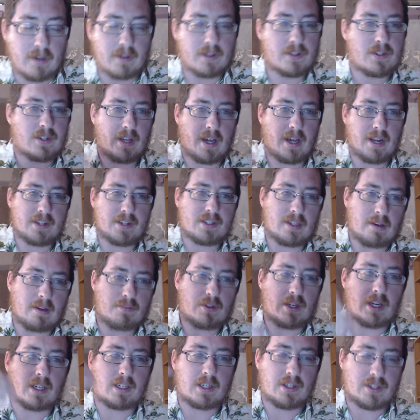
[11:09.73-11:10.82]
It's not a
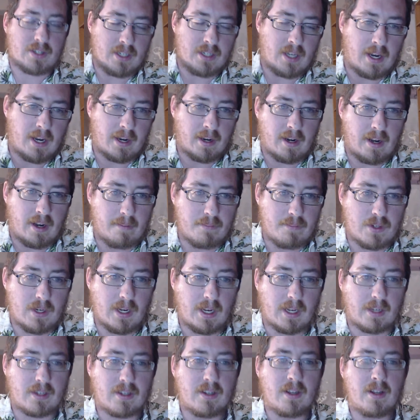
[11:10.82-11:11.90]
subject, it's not an
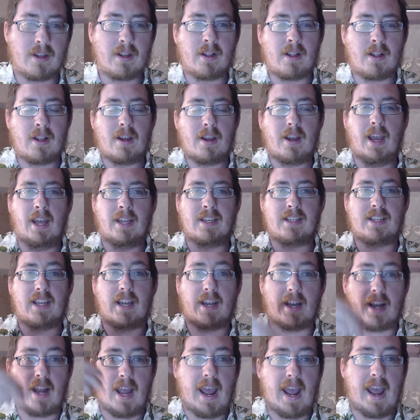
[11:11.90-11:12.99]
object, and yet
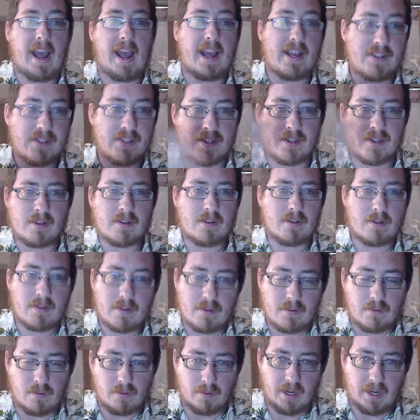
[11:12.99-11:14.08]
it has
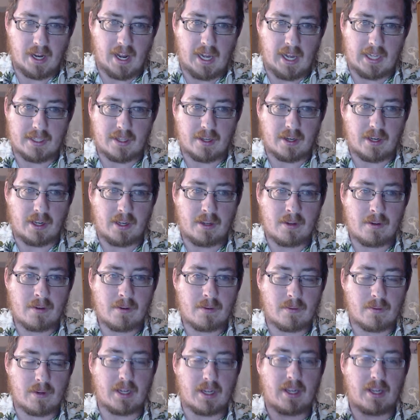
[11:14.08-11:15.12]
reality, right?